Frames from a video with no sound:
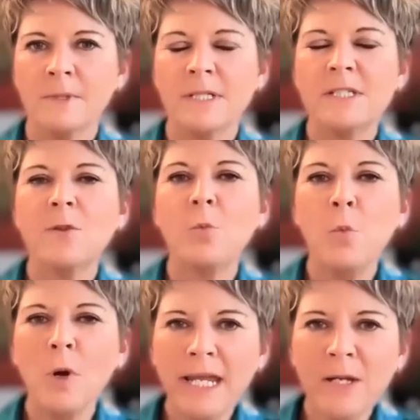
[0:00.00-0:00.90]
It's the
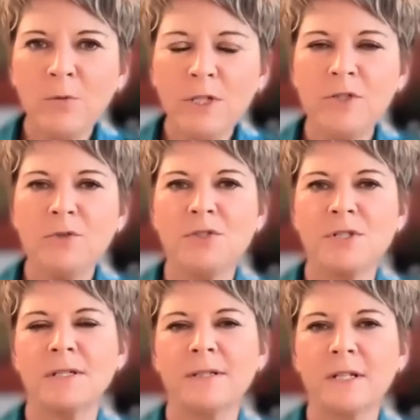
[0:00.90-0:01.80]
way we
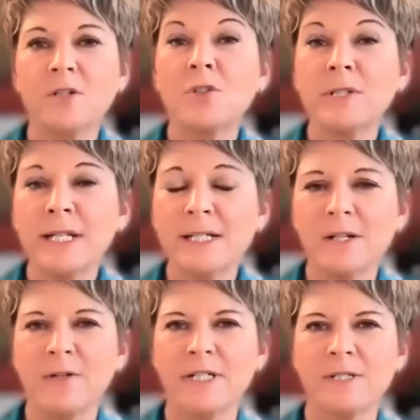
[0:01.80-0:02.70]
use it that creates
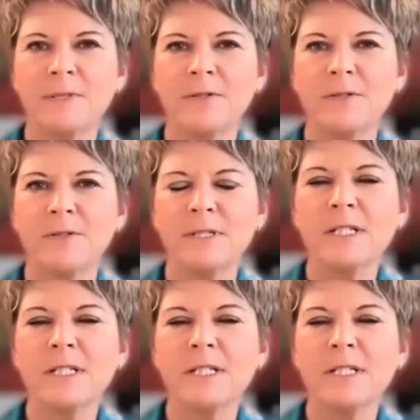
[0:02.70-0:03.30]
our experiences.